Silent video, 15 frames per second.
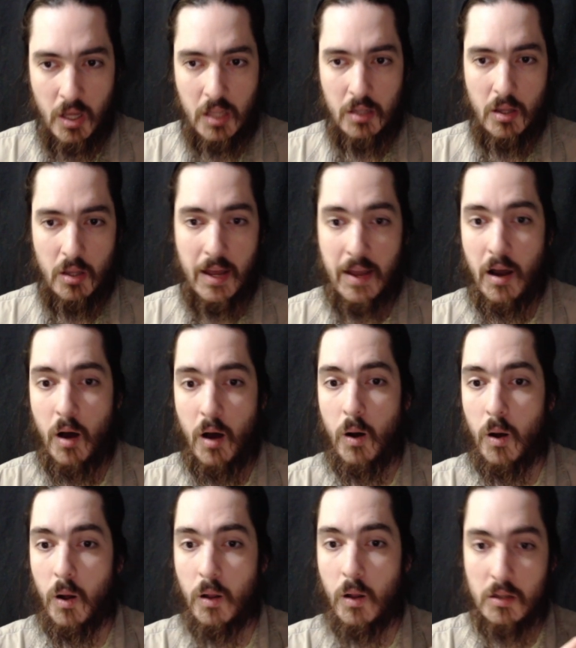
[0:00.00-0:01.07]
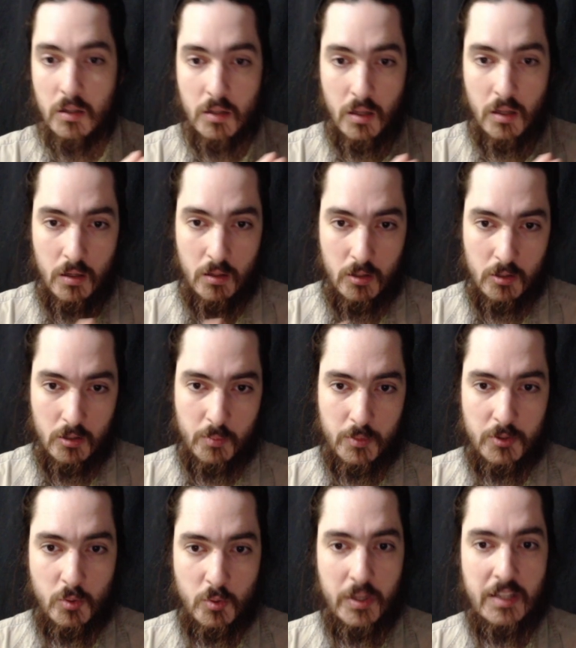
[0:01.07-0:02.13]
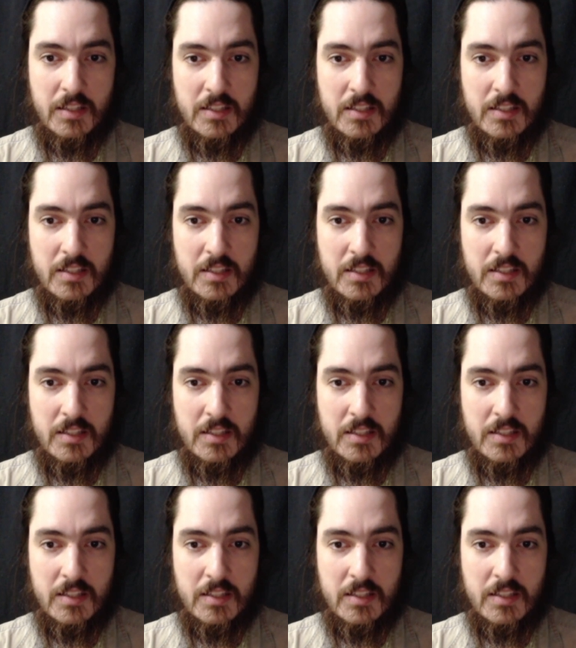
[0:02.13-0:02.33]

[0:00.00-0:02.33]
lie all along between